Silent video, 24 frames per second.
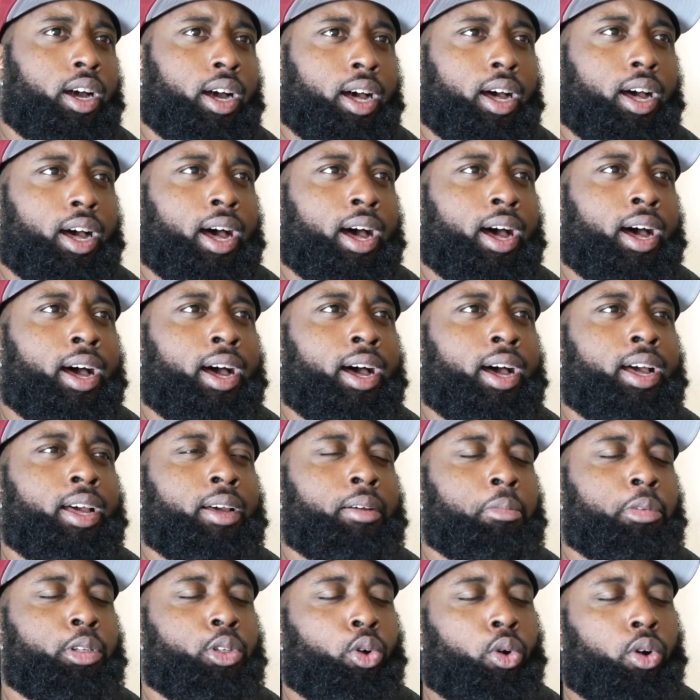
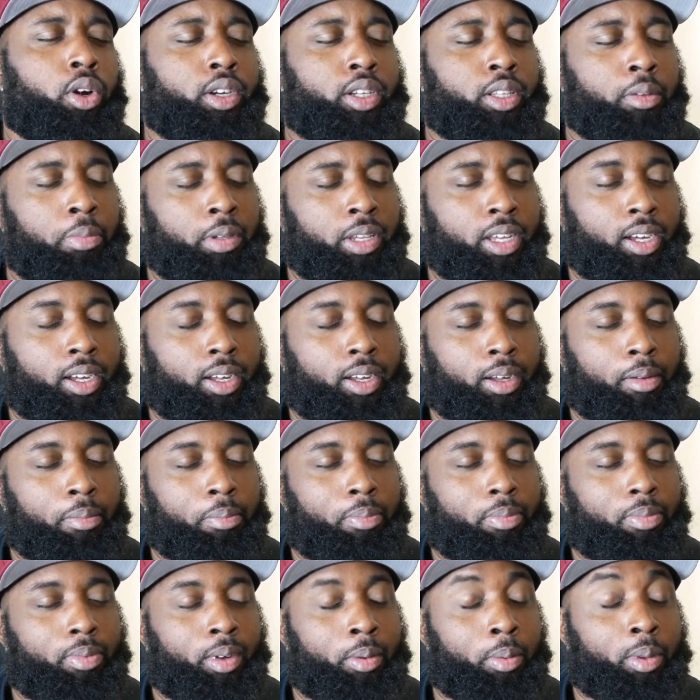Midoriya can be a
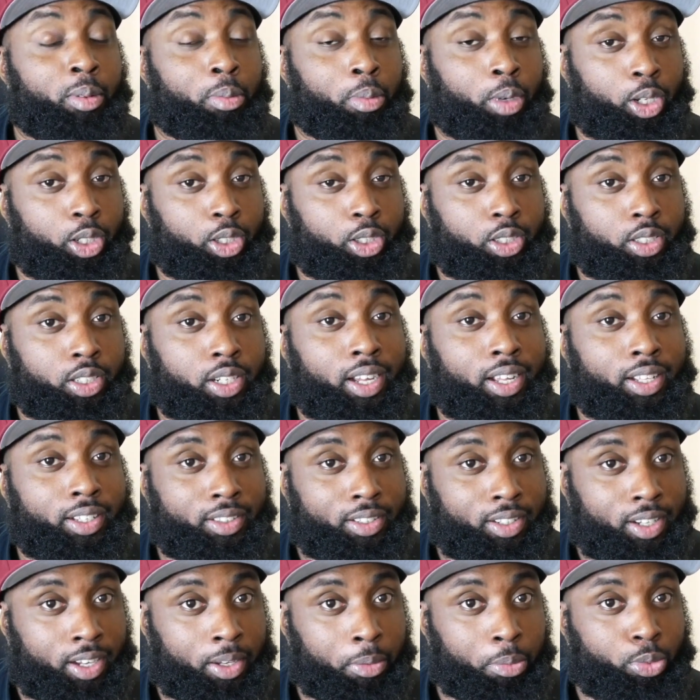bit much at
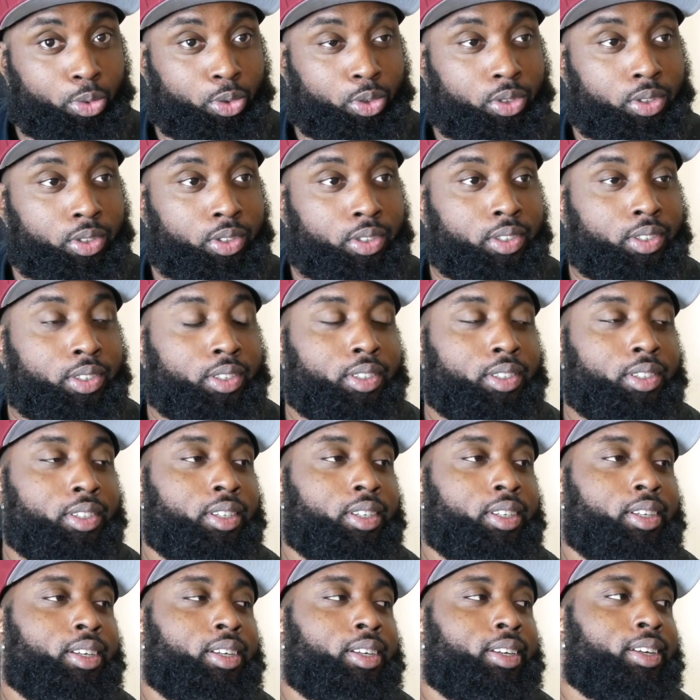times.
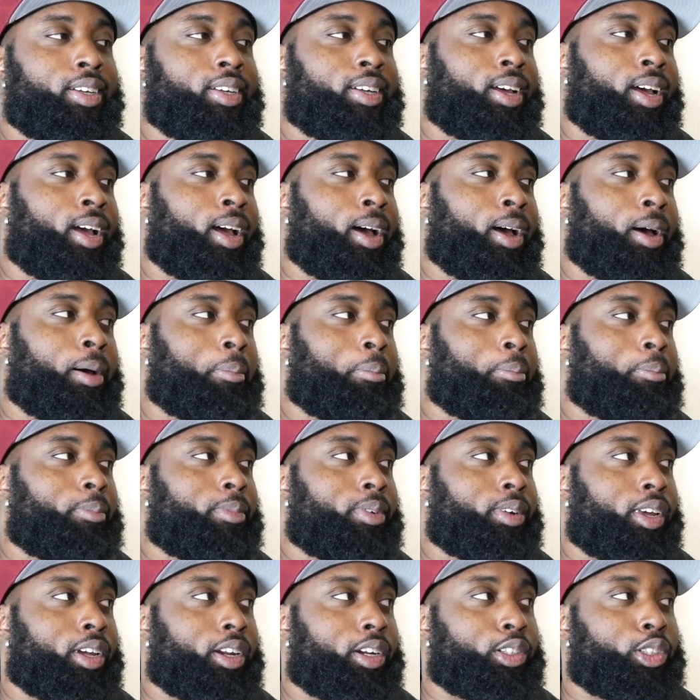
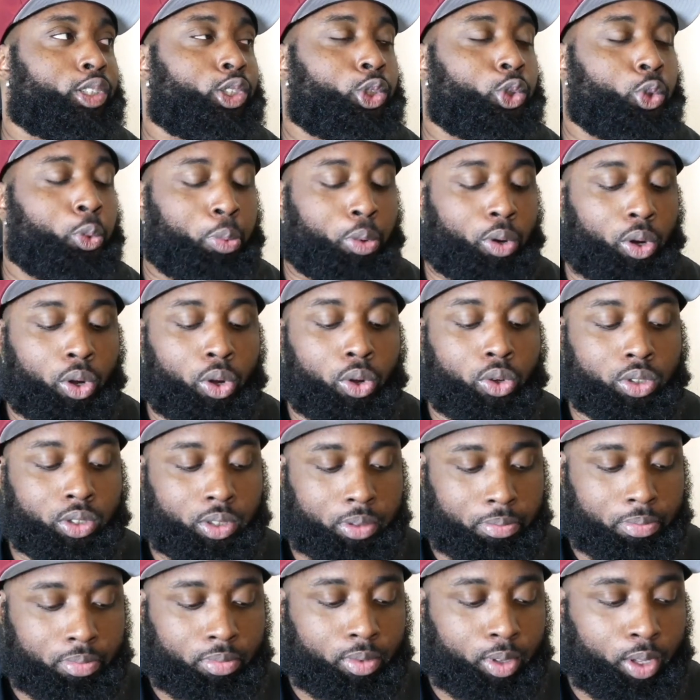Kind of super
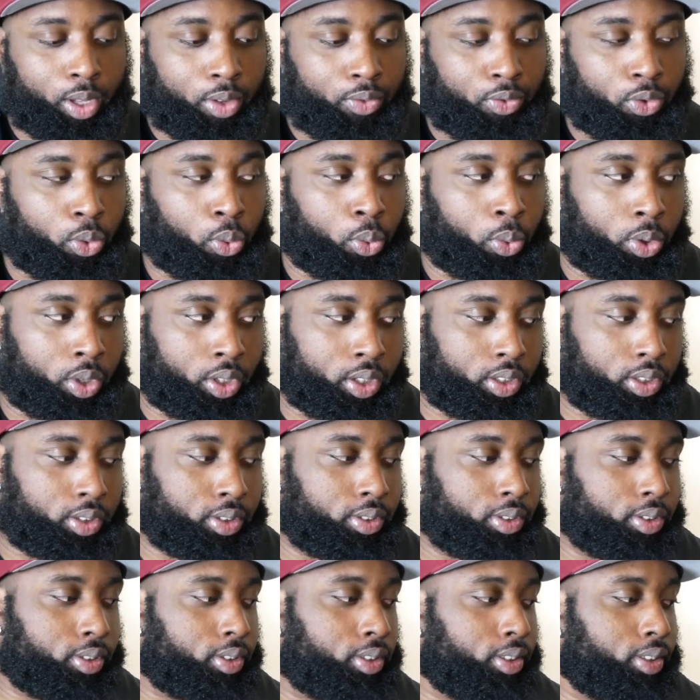wholesome, if you would.
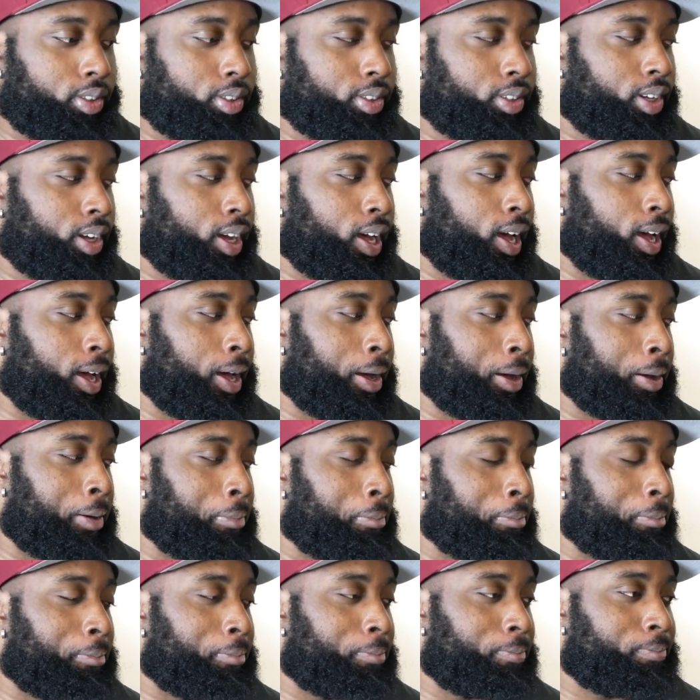
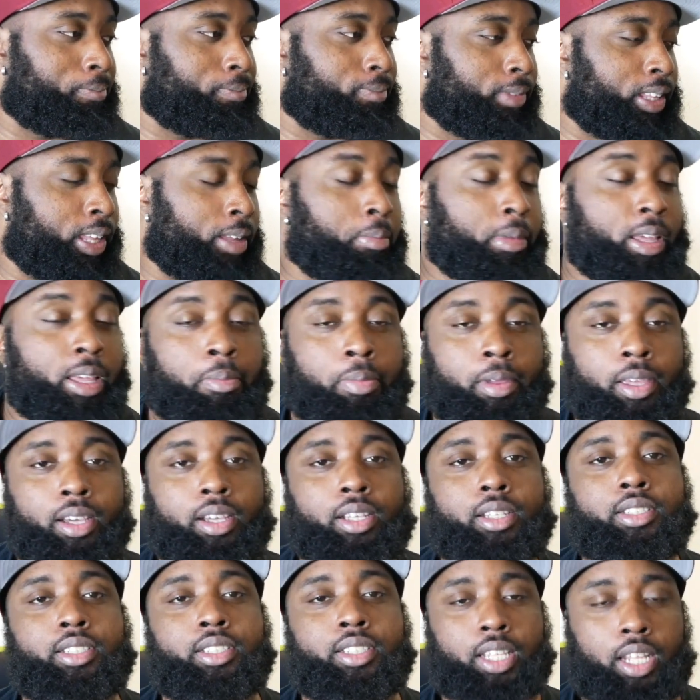And me being a
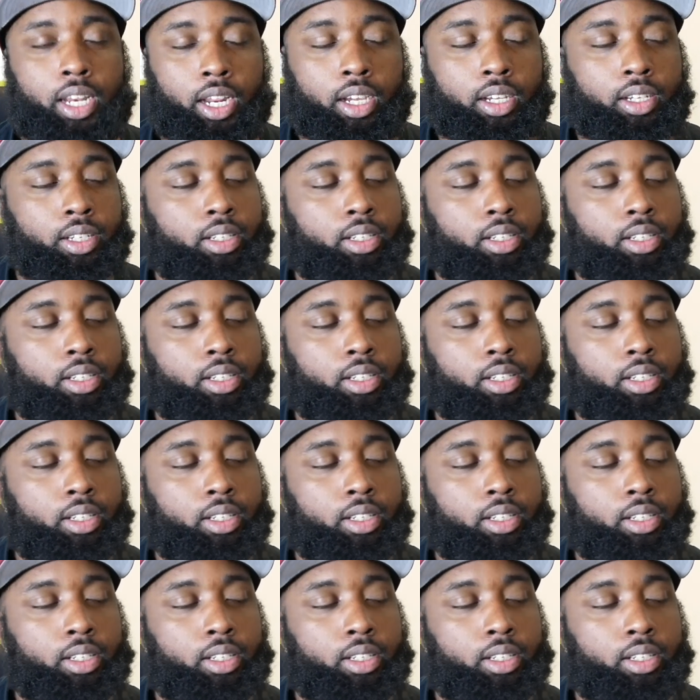cynic,